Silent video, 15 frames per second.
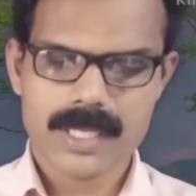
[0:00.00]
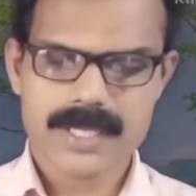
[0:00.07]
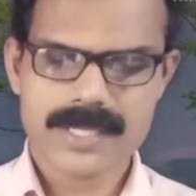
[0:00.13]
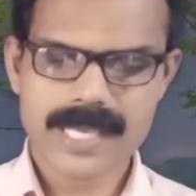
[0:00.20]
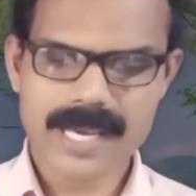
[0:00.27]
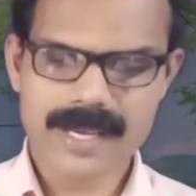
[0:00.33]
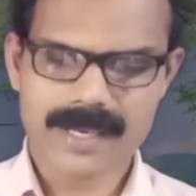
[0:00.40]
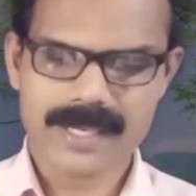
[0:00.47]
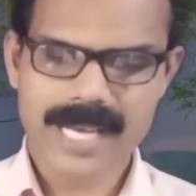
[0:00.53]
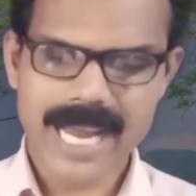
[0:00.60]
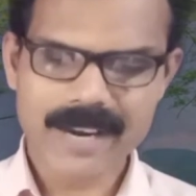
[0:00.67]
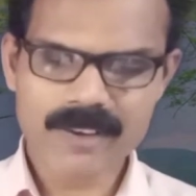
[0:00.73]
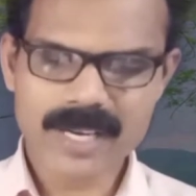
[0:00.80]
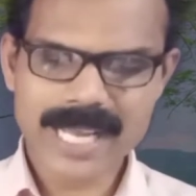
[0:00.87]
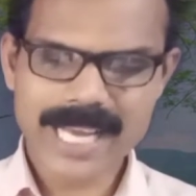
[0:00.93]
Sir,
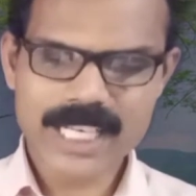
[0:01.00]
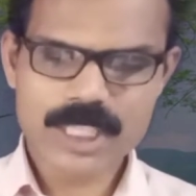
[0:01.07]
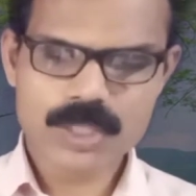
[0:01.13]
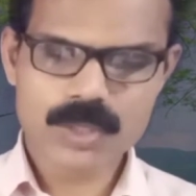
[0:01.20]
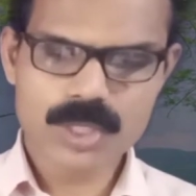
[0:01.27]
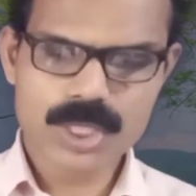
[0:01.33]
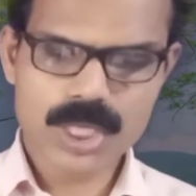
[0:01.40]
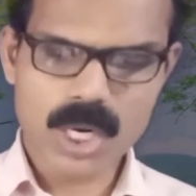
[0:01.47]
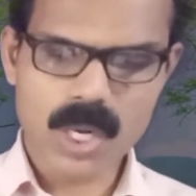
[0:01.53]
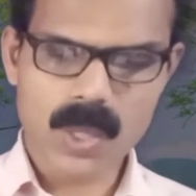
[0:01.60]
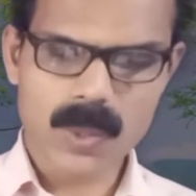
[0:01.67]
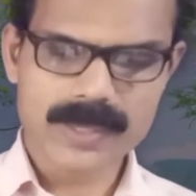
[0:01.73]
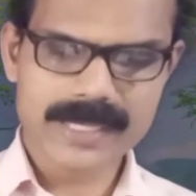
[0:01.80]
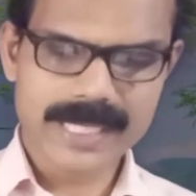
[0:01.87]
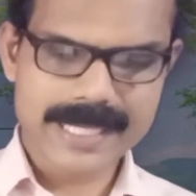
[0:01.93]
I would like to
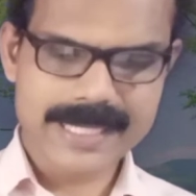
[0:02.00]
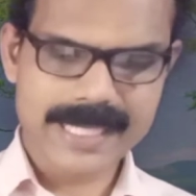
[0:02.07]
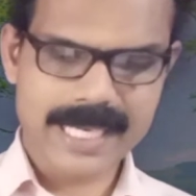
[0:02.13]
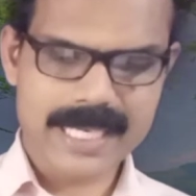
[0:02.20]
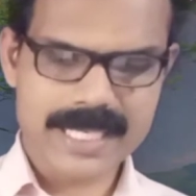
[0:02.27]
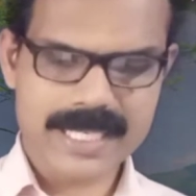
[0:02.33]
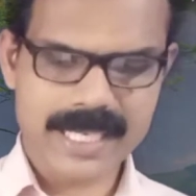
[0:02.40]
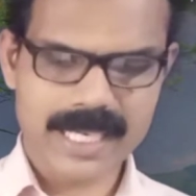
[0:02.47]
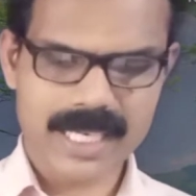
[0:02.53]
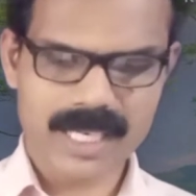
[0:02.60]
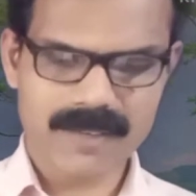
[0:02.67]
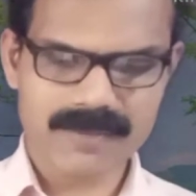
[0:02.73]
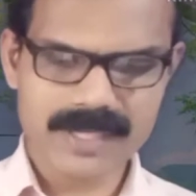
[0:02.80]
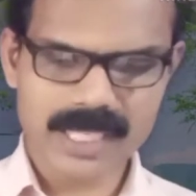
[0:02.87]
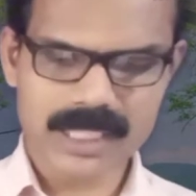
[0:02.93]
draw the attention
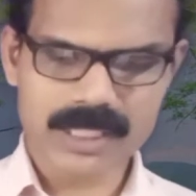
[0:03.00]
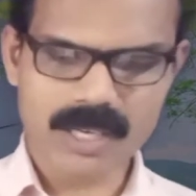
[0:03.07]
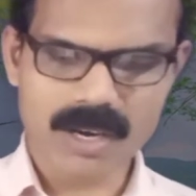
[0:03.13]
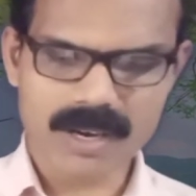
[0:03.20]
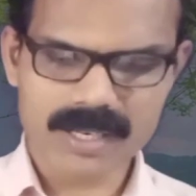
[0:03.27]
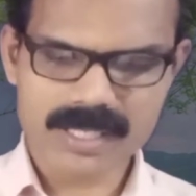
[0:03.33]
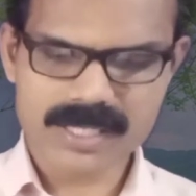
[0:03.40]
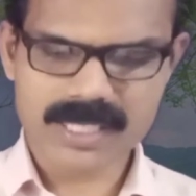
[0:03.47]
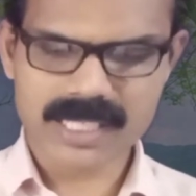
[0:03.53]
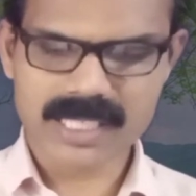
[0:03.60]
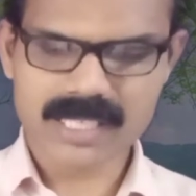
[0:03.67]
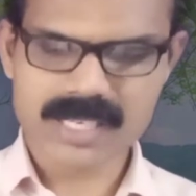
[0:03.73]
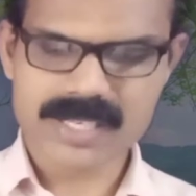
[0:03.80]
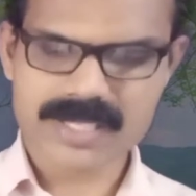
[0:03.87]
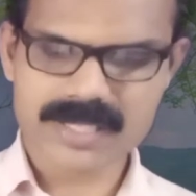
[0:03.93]
of the authority
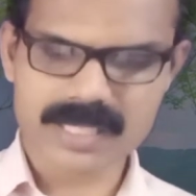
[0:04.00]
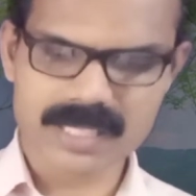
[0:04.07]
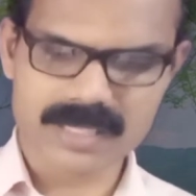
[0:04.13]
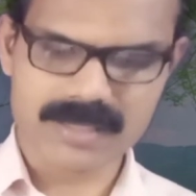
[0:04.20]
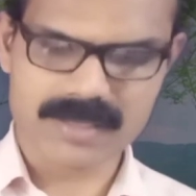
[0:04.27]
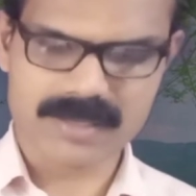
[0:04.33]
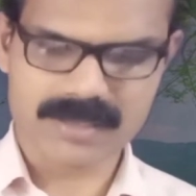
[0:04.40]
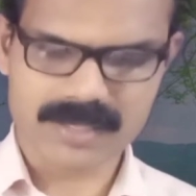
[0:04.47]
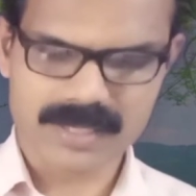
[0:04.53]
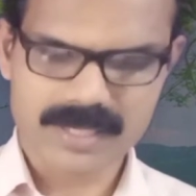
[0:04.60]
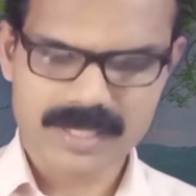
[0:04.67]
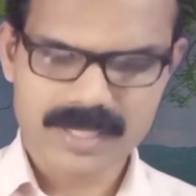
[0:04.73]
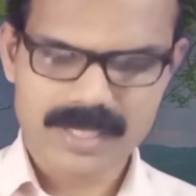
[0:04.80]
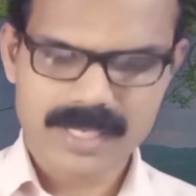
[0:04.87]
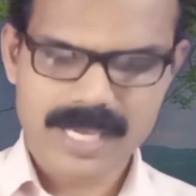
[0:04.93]
concerned,
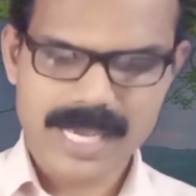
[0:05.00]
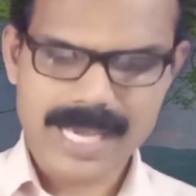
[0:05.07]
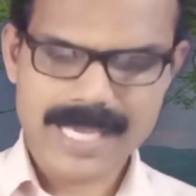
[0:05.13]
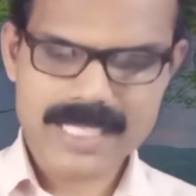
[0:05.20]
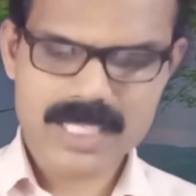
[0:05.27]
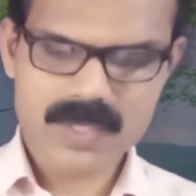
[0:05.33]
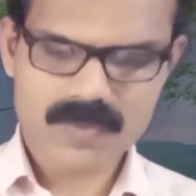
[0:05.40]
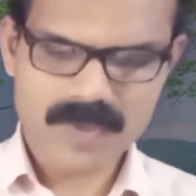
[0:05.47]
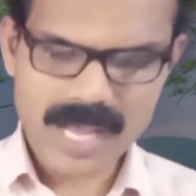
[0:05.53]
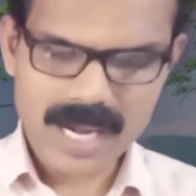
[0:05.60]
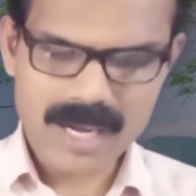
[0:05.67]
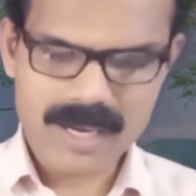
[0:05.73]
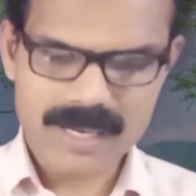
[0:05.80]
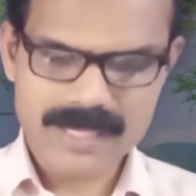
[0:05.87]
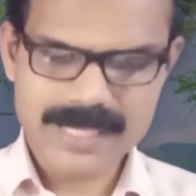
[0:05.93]
as
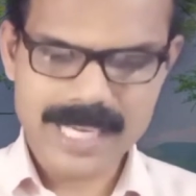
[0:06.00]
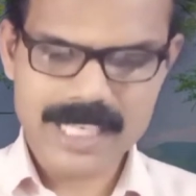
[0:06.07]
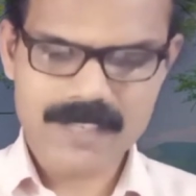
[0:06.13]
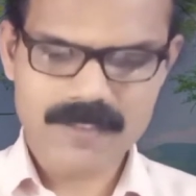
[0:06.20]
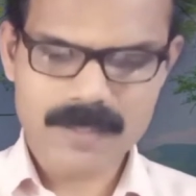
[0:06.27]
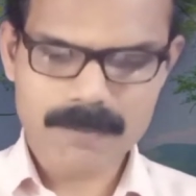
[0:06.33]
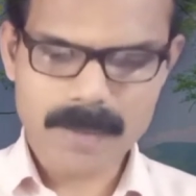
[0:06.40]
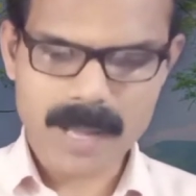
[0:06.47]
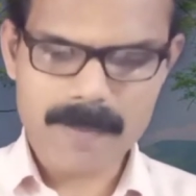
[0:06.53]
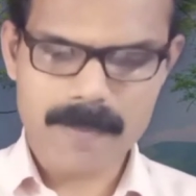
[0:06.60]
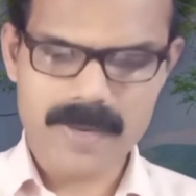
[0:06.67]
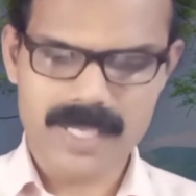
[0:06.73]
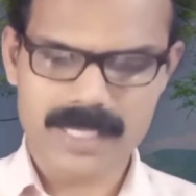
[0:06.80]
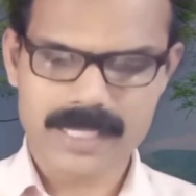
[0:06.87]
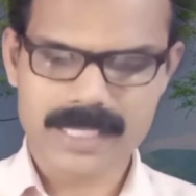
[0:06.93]
well that of the
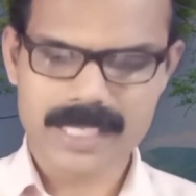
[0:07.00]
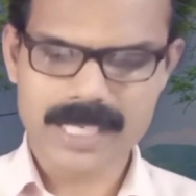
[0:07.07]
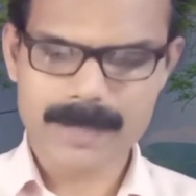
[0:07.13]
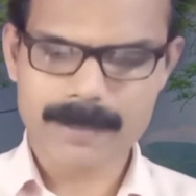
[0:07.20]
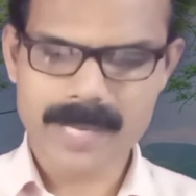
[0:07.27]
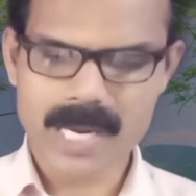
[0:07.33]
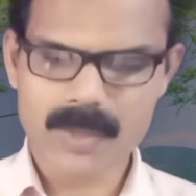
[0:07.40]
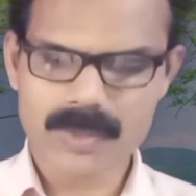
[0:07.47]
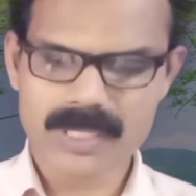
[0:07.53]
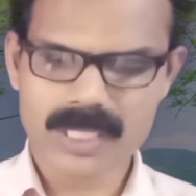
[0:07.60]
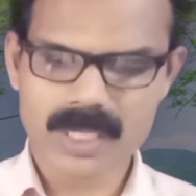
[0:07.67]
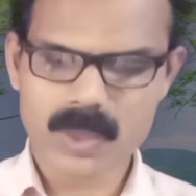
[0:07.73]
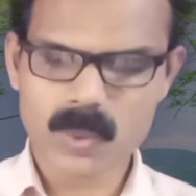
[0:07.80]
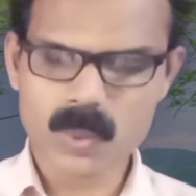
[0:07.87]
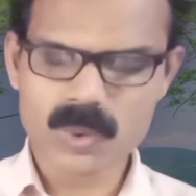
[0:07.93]
public, about the
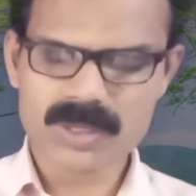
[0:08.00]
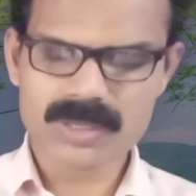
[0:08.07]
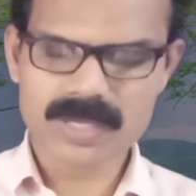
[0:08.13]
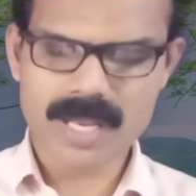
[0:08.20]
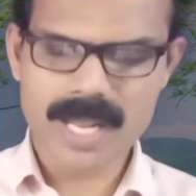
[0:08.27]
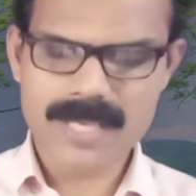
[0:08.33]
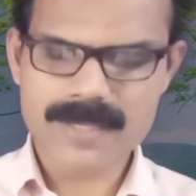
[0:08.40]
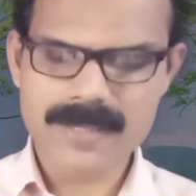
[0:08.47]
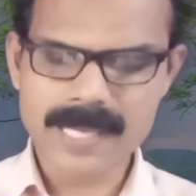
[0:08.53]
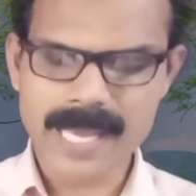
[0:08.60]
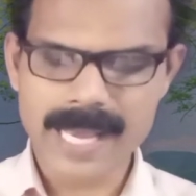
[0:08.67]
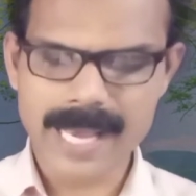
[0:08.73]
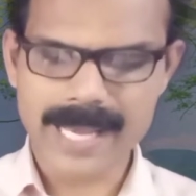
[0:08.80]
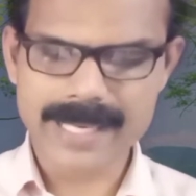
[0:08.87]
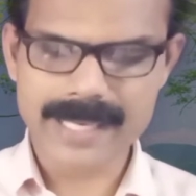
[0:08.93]
ruthless
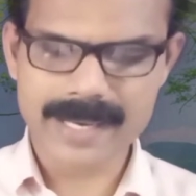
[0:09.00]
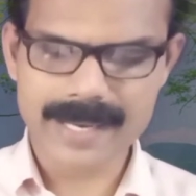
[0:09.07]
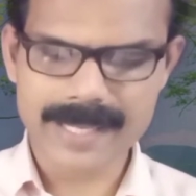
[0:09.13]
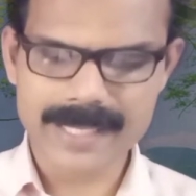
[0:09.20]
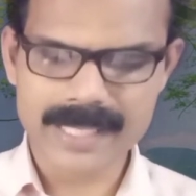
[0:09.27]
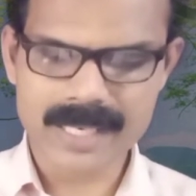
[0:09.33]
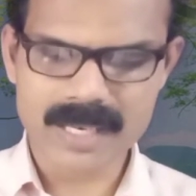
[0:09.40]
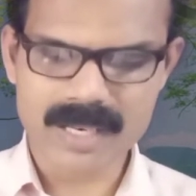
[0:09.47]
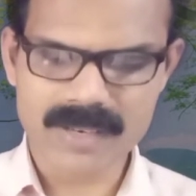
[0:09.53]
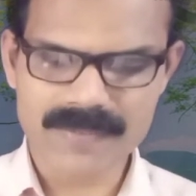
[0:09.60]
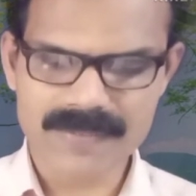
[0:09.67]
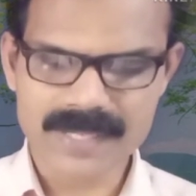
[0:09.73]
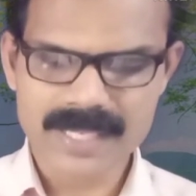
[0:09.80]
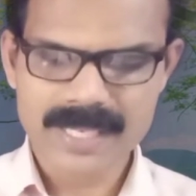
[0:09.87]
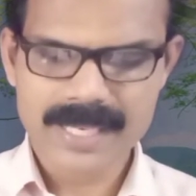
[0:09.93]
handling
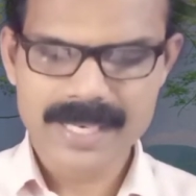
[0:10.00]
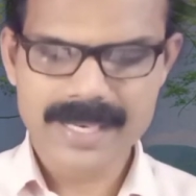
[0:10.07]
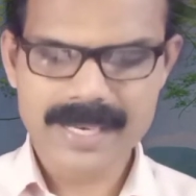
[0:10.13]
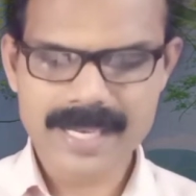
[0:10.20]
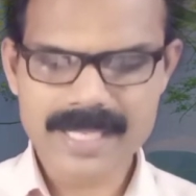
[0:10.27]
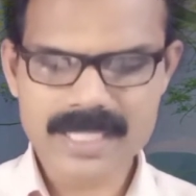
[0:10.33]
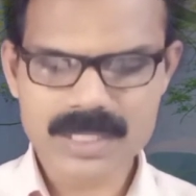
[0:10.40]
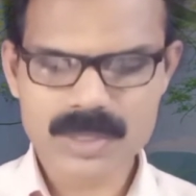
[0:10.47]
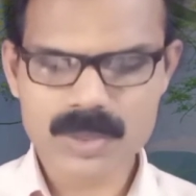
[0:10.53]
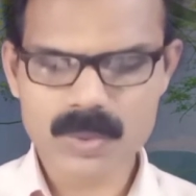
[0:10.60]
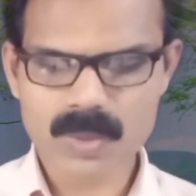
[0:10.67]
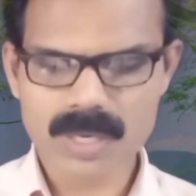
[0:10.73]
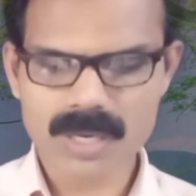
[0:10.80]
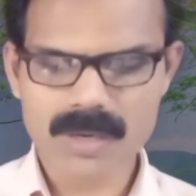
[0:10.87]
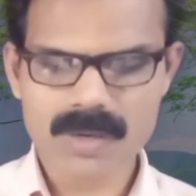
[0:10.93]
of
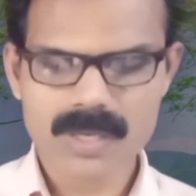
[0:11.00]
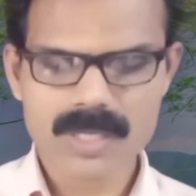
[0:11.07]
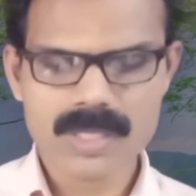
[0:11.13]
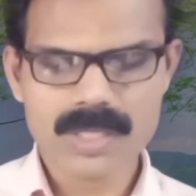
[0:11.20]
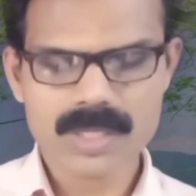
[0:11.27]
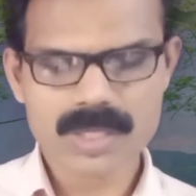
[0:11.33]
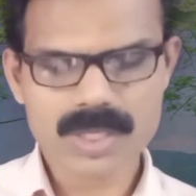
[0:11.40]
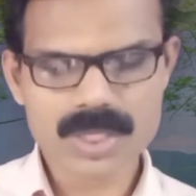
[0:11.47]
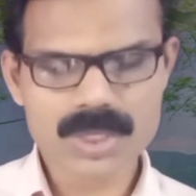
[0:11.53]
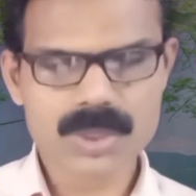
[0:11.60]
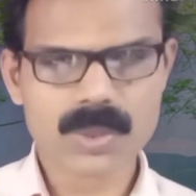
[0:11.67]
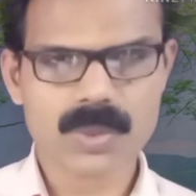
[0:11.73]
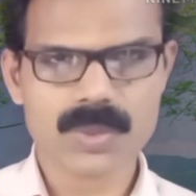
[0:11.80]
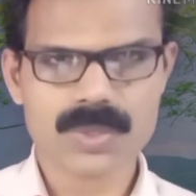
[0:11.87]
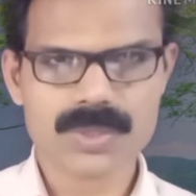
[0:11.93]
natural
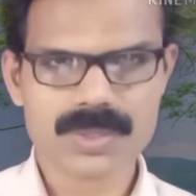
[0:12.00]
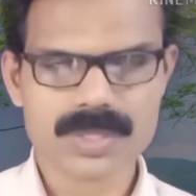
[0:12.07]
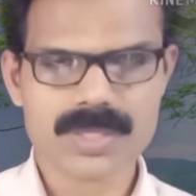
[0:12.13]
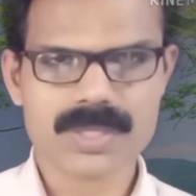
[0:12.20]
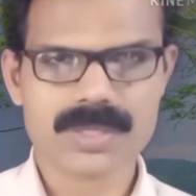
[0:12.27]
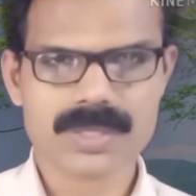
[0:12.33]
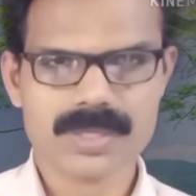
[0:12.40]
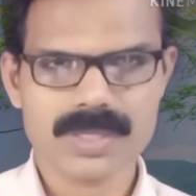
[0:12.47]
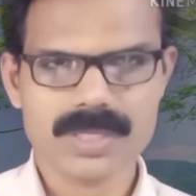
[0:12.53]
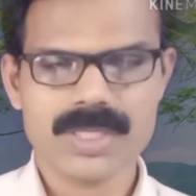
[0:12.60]
resources.